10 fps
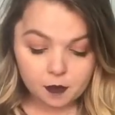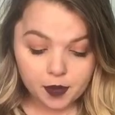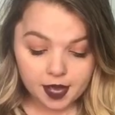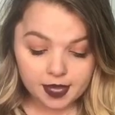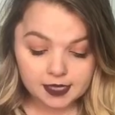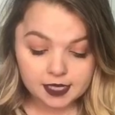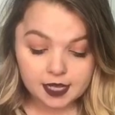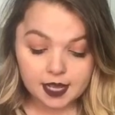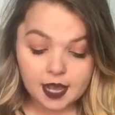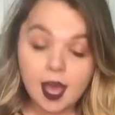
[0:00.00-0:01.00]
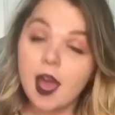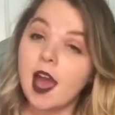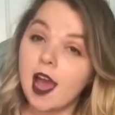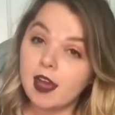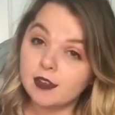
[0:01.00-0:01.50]
But
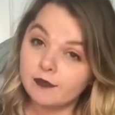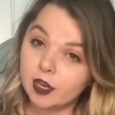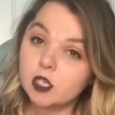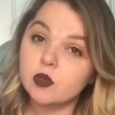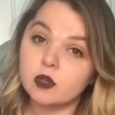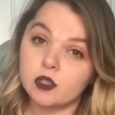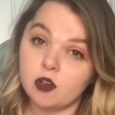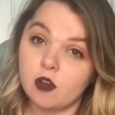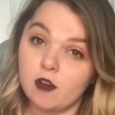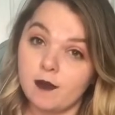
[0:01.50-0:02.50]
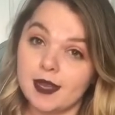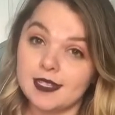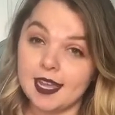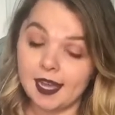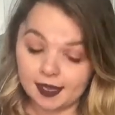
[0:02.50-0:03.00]
I first want to start off by
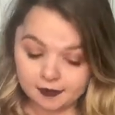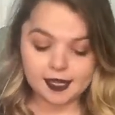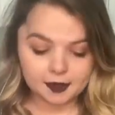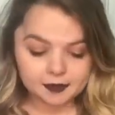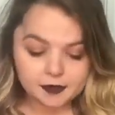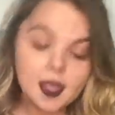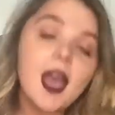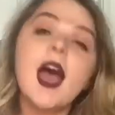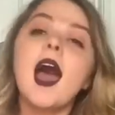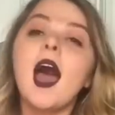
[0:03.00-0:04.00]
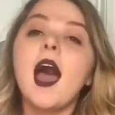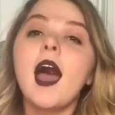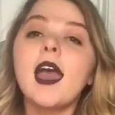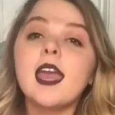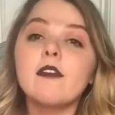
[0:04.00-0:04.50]
saying,
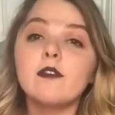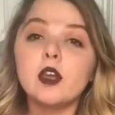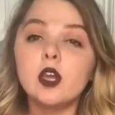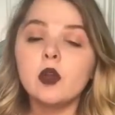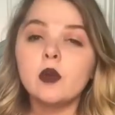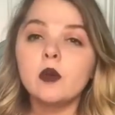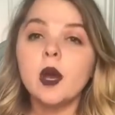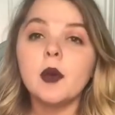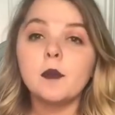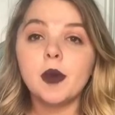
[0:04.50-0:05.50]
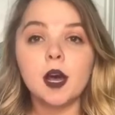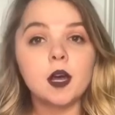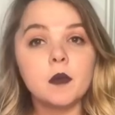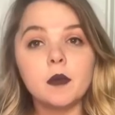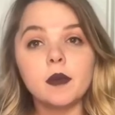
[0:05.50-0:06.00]
if you
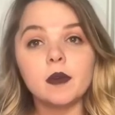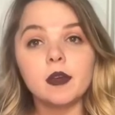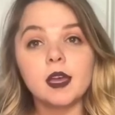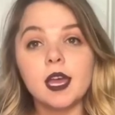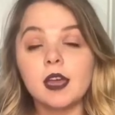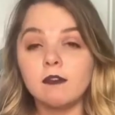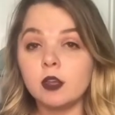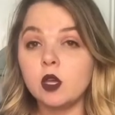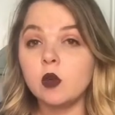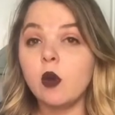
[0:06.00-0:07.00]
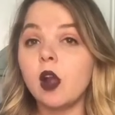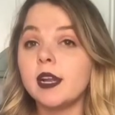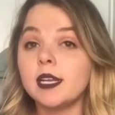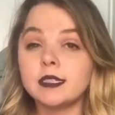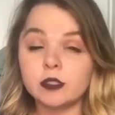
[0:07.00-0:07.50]
pump, if you are
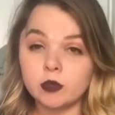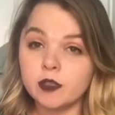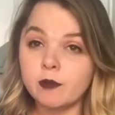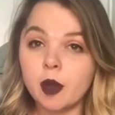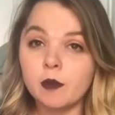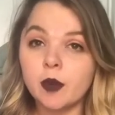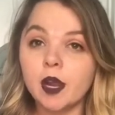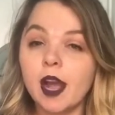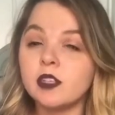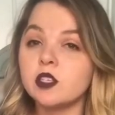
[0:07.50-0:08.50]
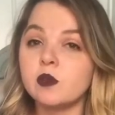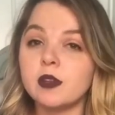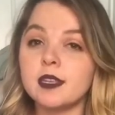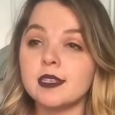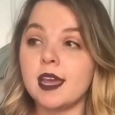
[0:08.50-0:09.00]
an exclusive pumper, I just
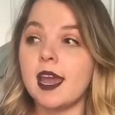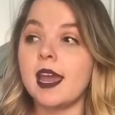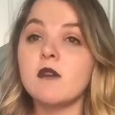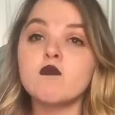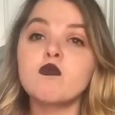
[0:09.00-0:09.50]
want to say,